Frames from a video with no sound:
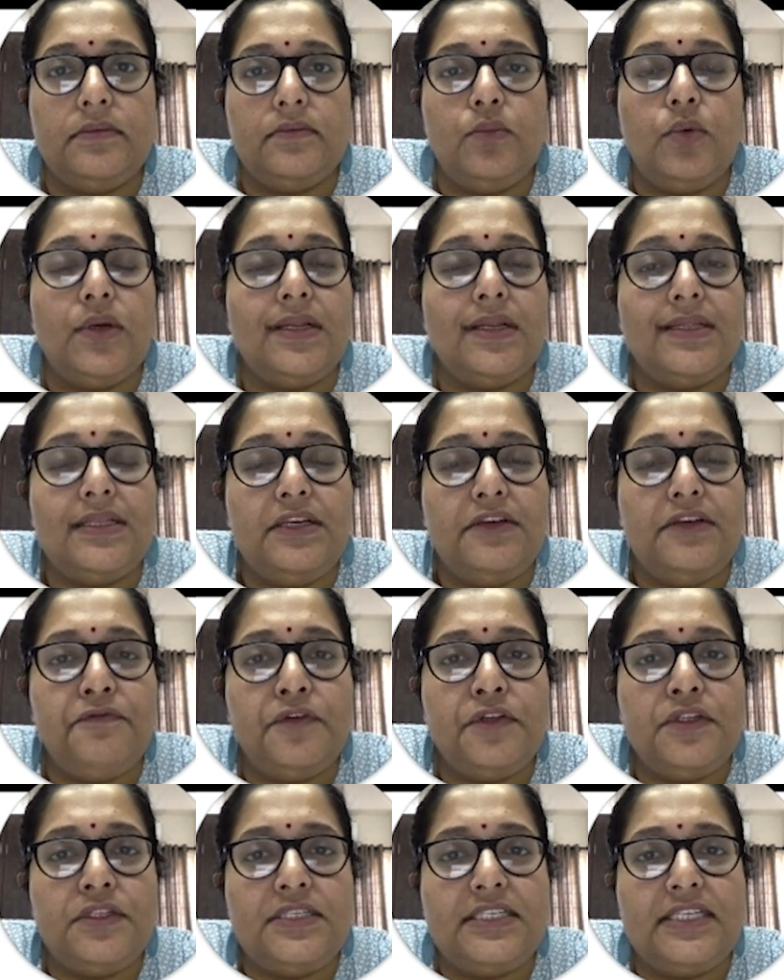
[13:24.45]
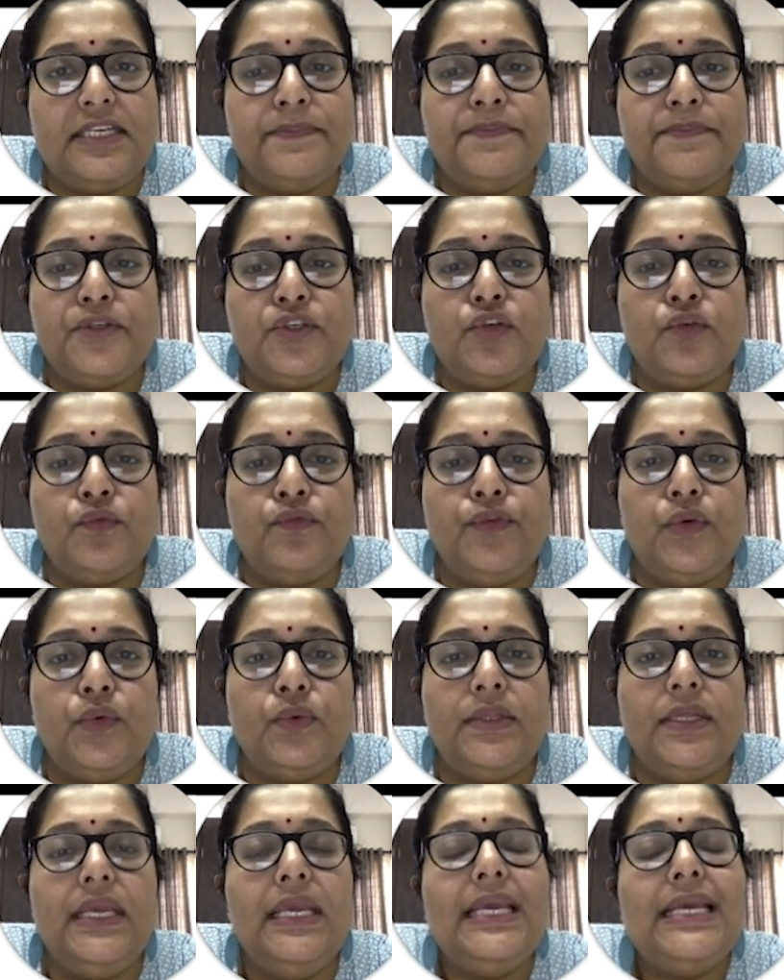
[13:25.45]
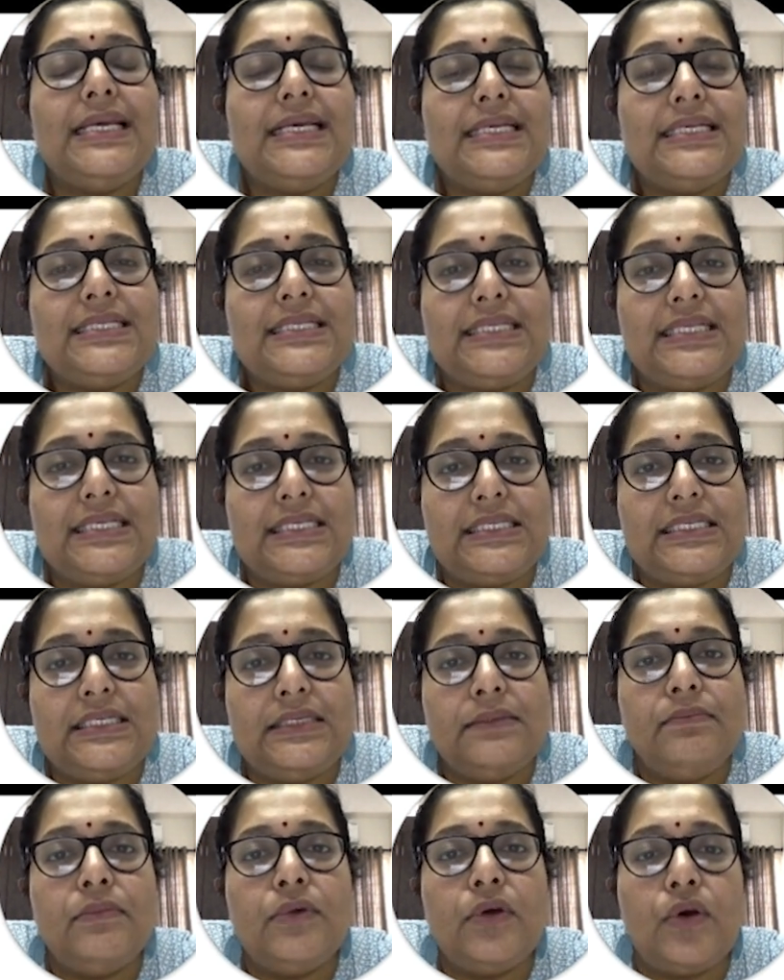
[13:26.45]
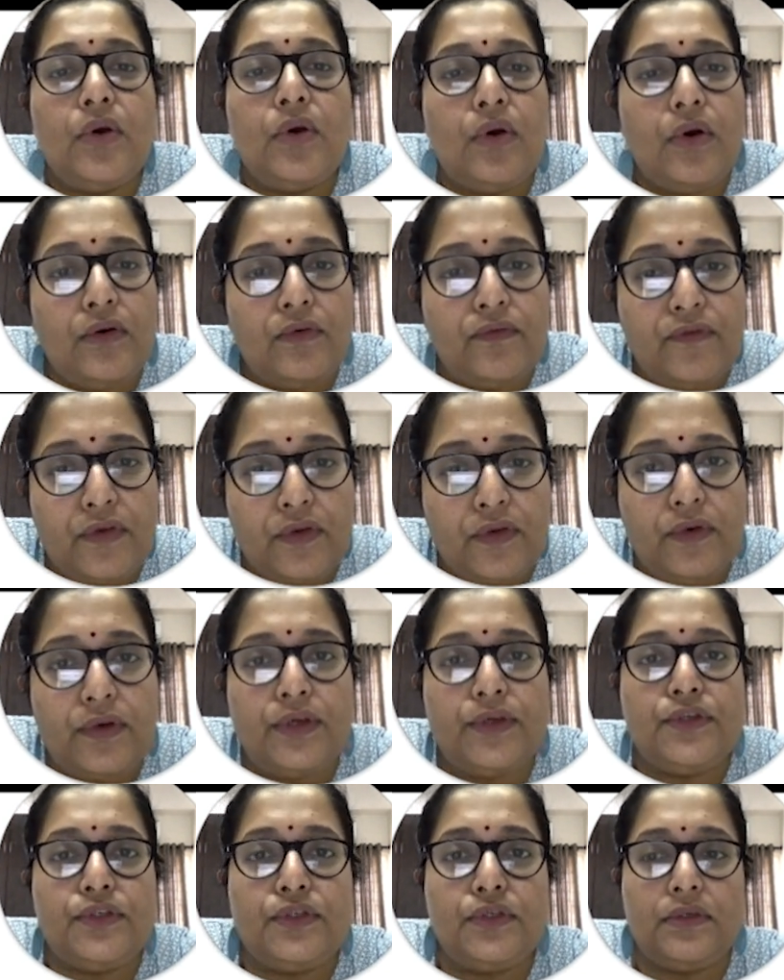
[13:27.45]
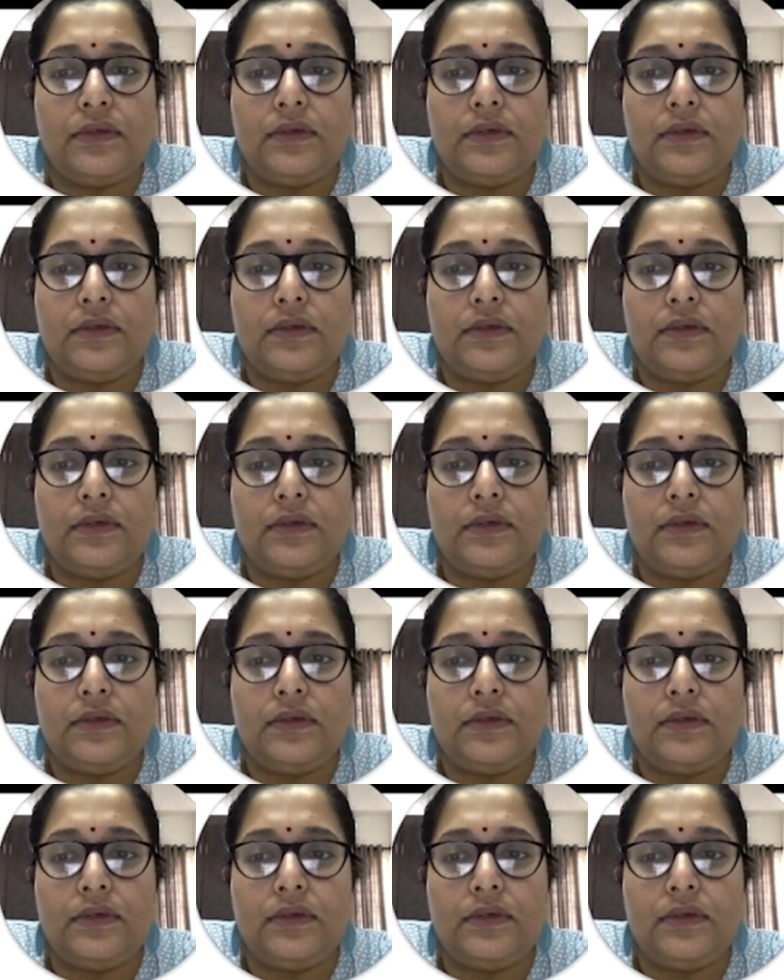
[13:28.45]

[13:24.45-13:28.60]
What are the different steps to view the system configuration?